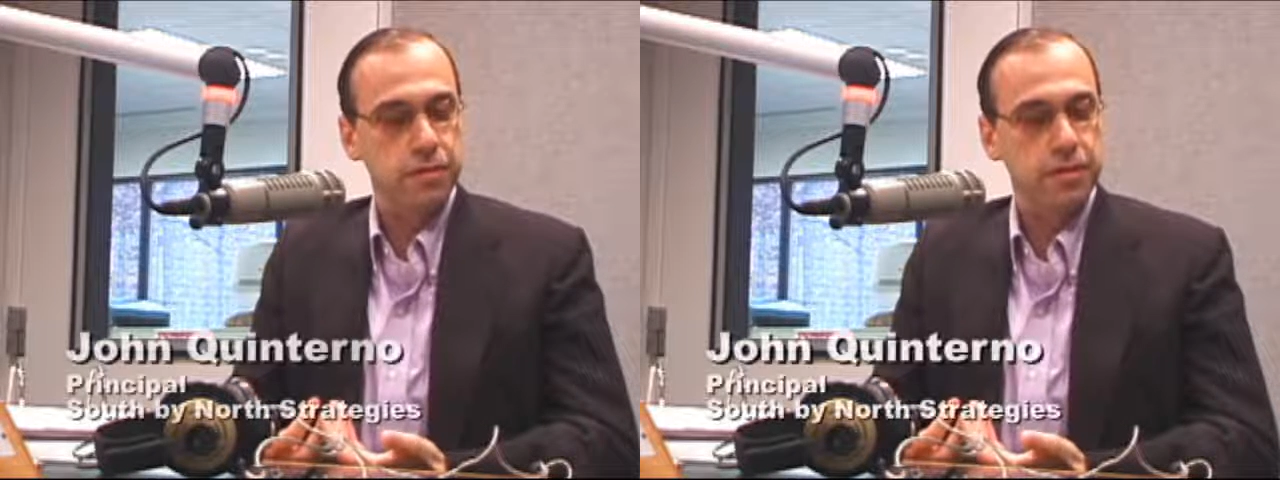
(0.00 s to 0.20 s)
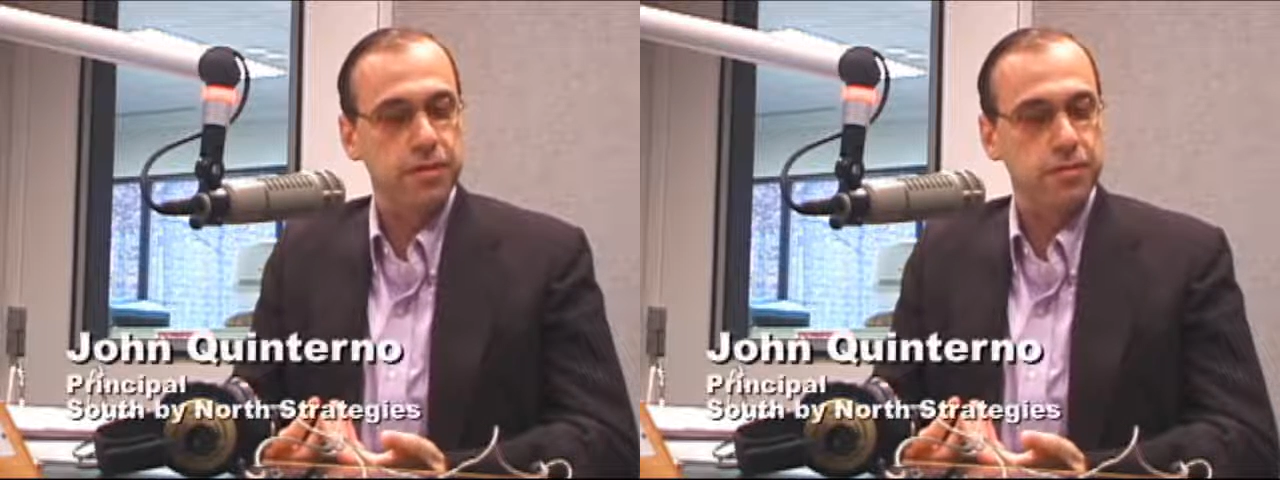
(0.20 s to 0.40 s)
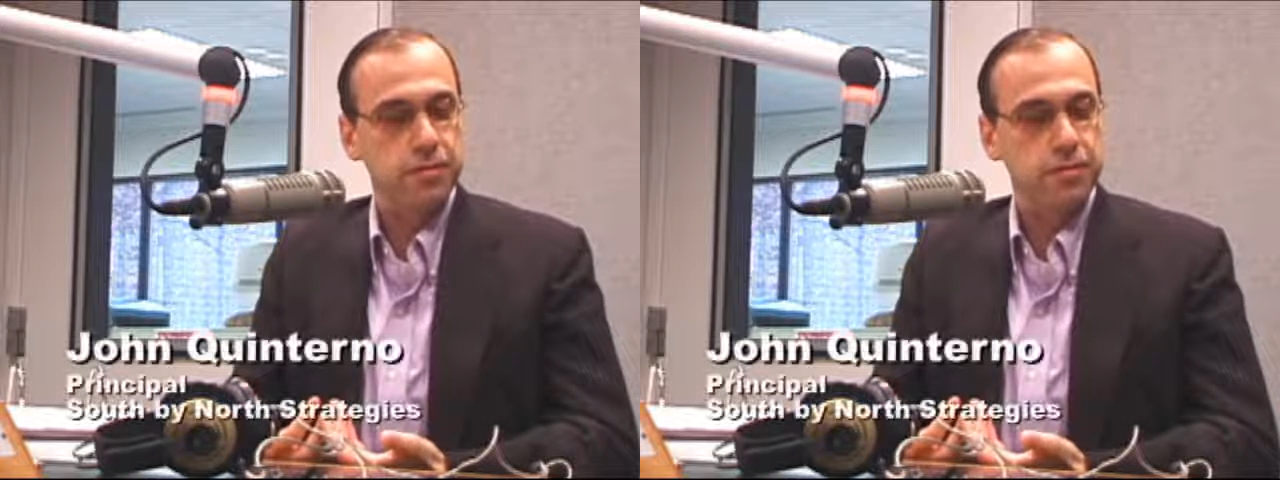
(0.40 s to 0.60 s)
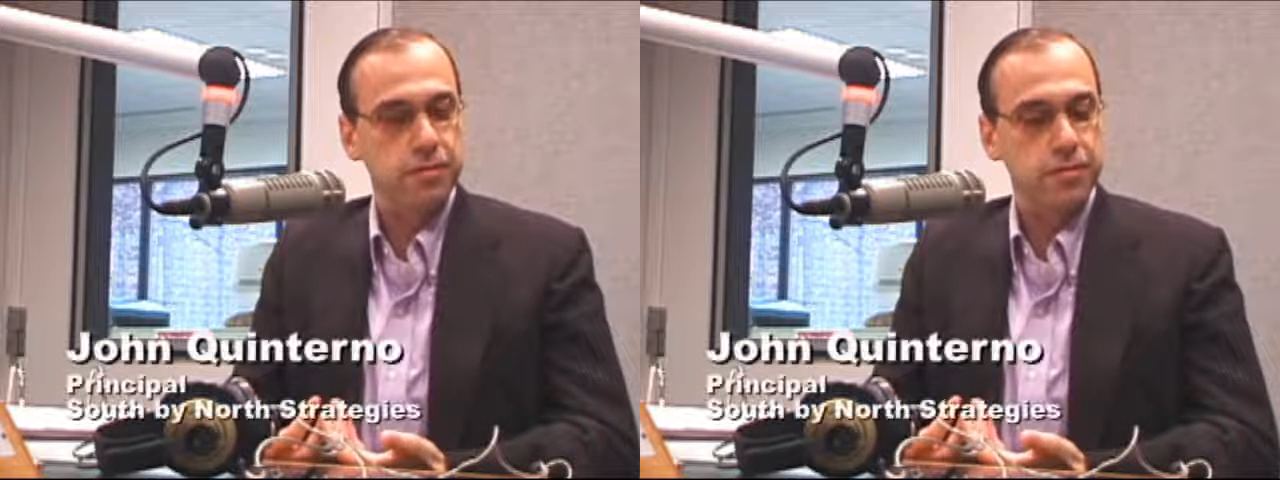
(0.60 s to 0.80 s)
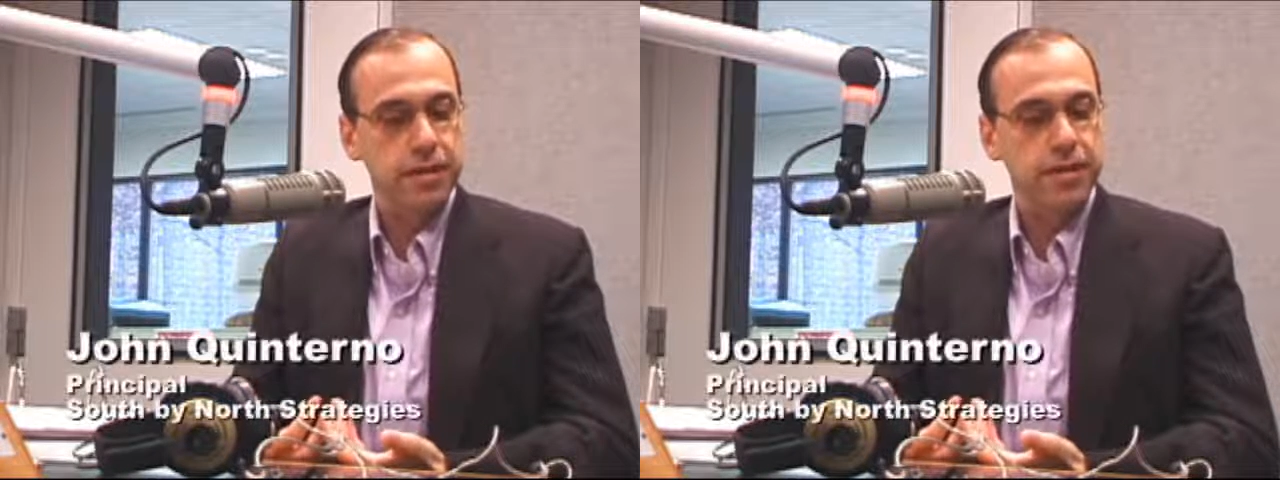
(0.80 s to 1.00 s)

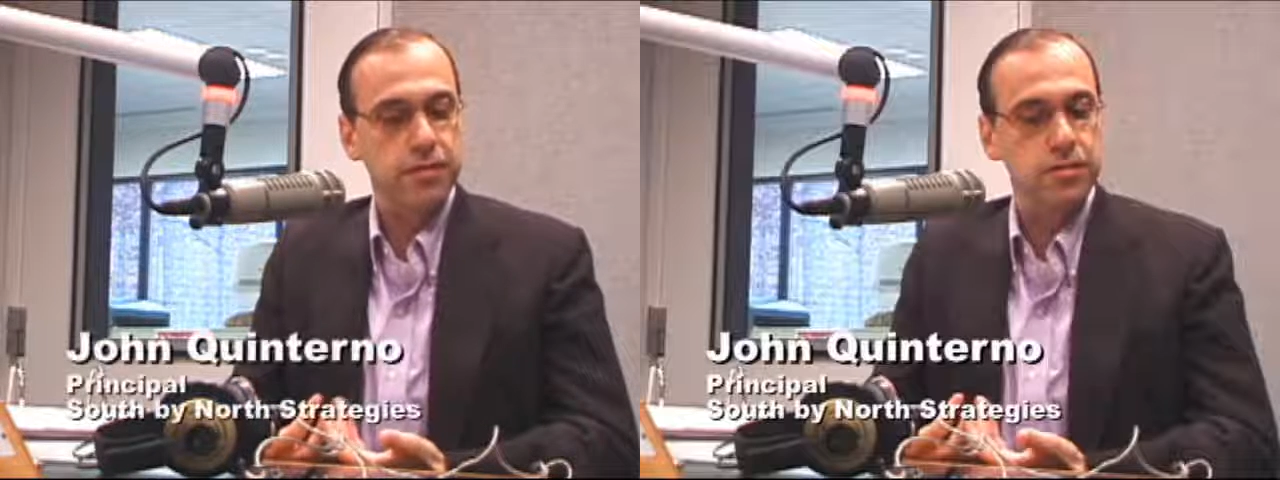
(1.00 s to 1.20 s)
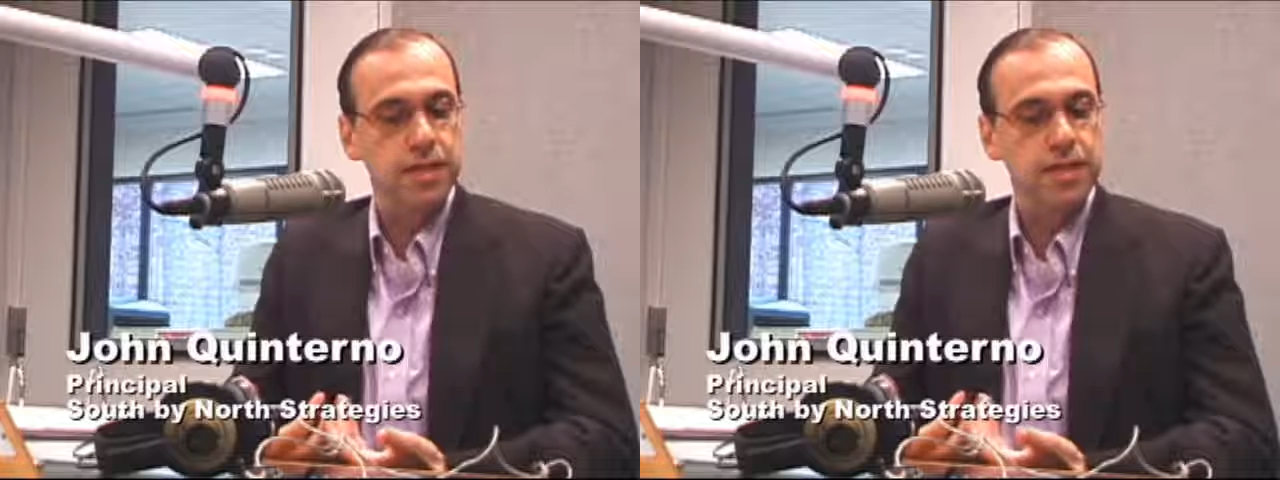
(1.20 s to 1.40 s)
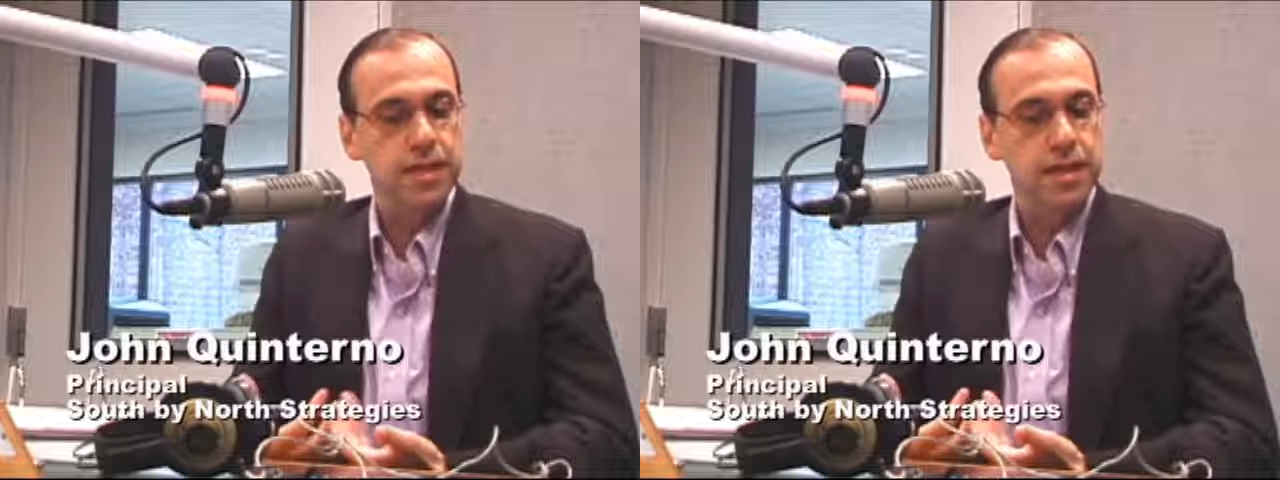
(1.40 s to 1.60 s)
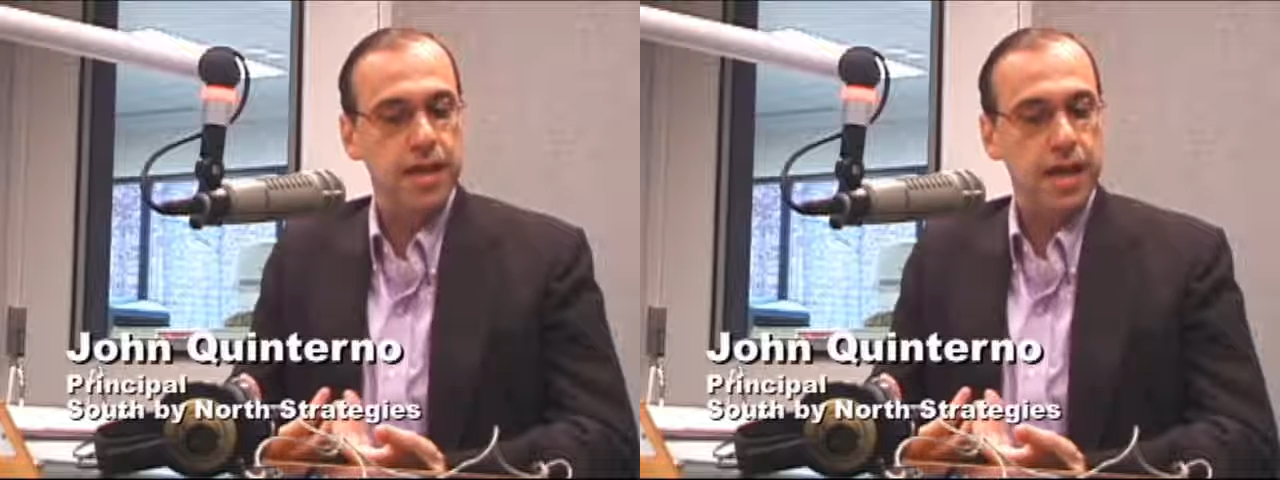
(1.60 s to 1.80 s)
political leaders